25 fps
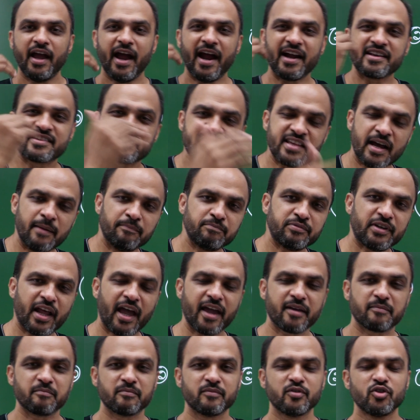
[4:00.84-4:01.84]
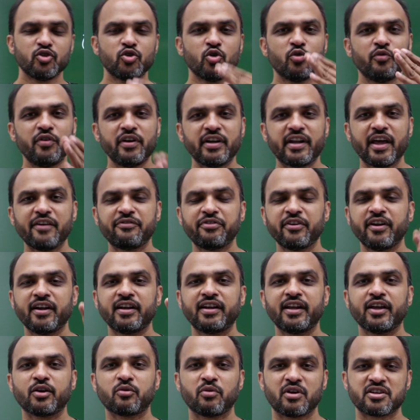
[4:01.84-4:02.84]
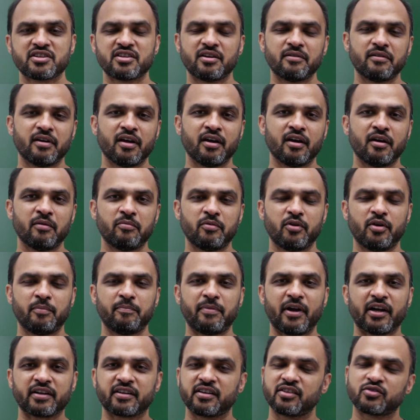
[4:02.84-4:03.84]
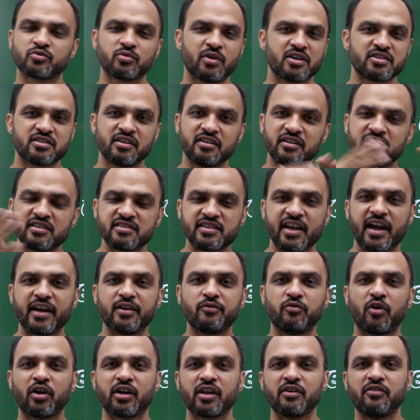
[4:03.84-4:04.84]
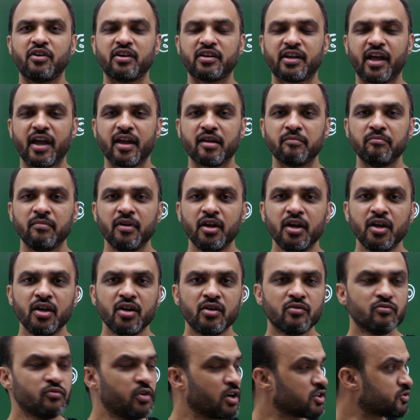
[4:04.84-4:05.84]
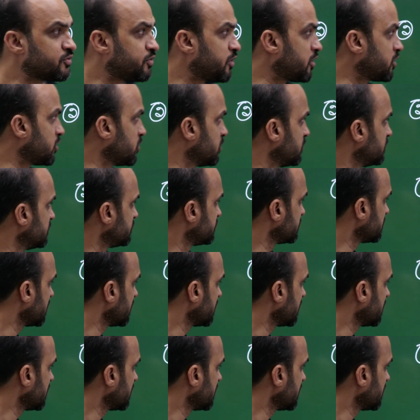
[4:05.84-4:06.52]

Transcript: at some time you will definitely practice question. Decide whatever time works for you,